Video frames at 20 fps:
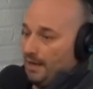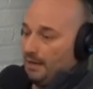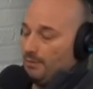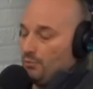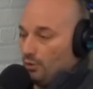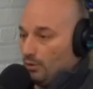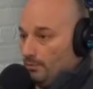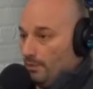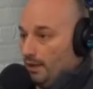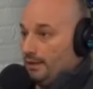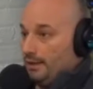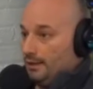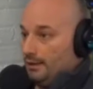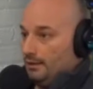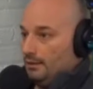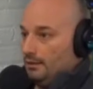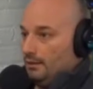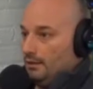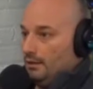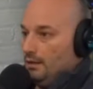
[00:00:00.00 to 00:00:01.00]
I make more
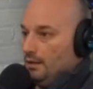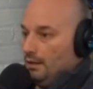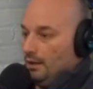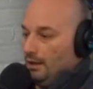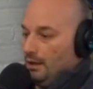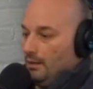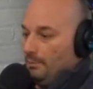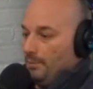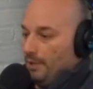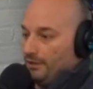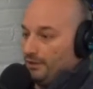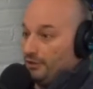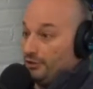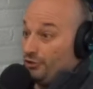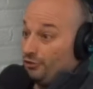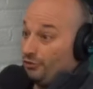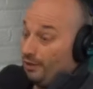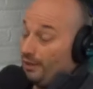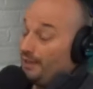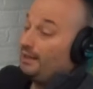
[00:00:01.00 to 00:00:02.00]
money. But
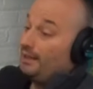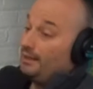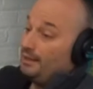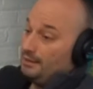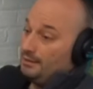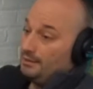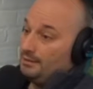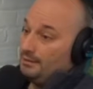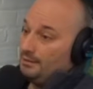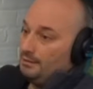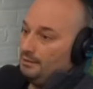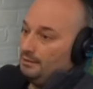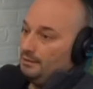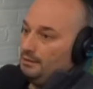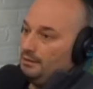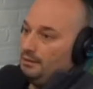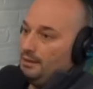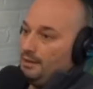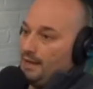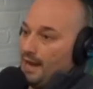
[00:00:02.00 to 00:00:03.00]
the trick is
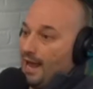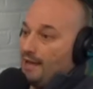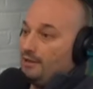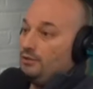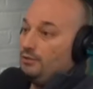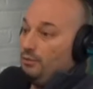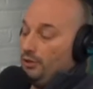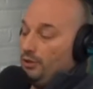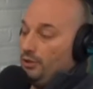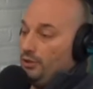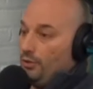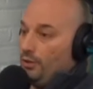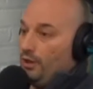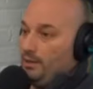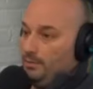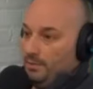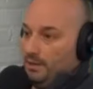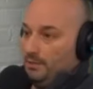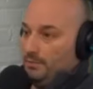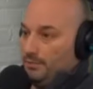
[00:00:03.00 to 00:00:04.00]
not to
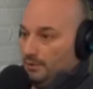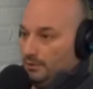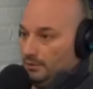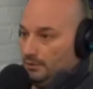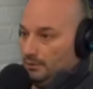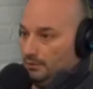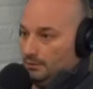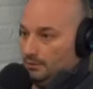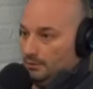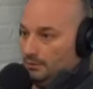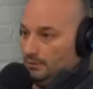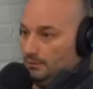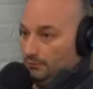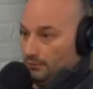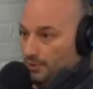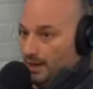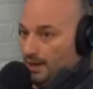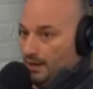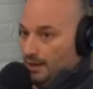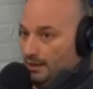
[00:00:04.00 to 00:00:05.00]
annoy people,
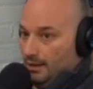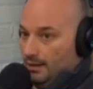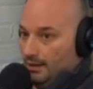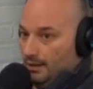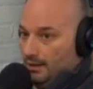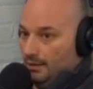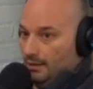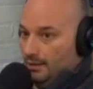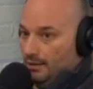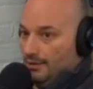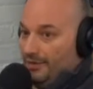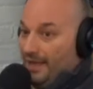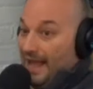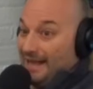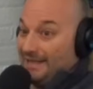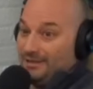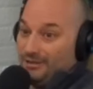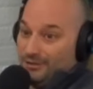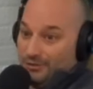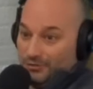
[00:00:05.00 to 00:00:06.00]
right?
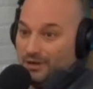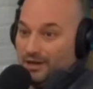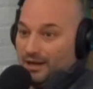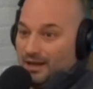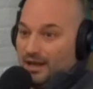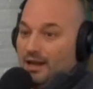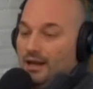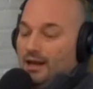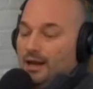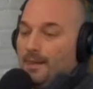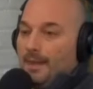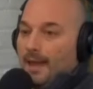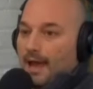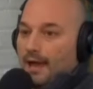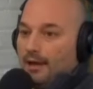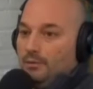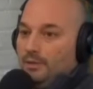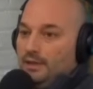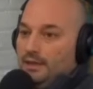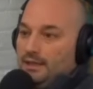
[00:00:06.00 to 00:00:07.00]
That's the trick.
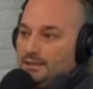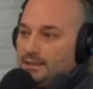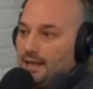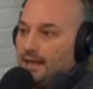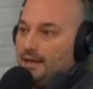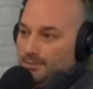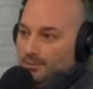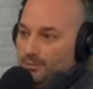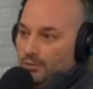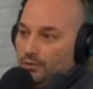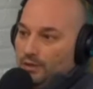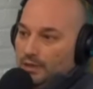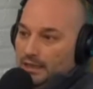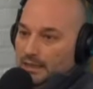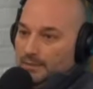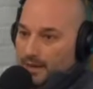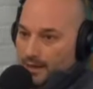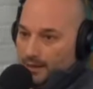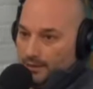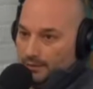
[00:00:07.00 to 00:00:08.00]
How do we send more
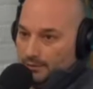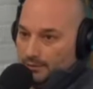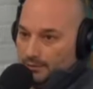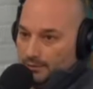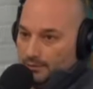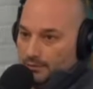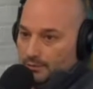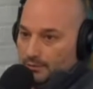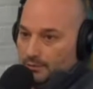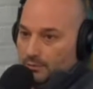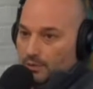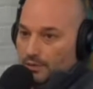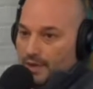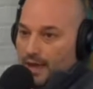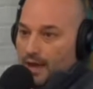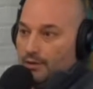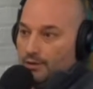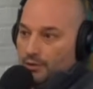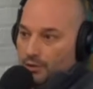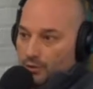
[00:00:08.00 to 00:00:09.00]
emails
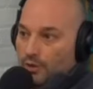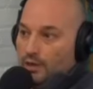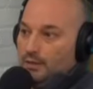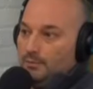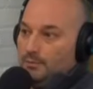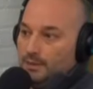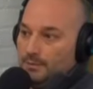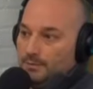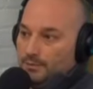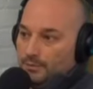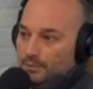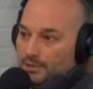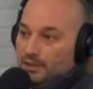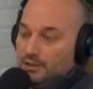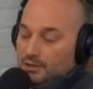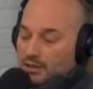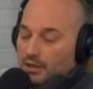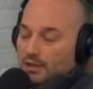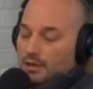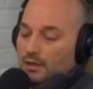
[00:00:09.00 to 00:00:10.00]
without annoying people?
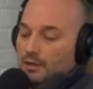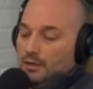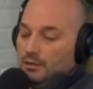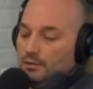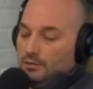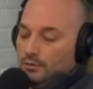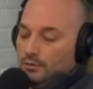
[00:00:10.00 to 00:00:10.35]
Because,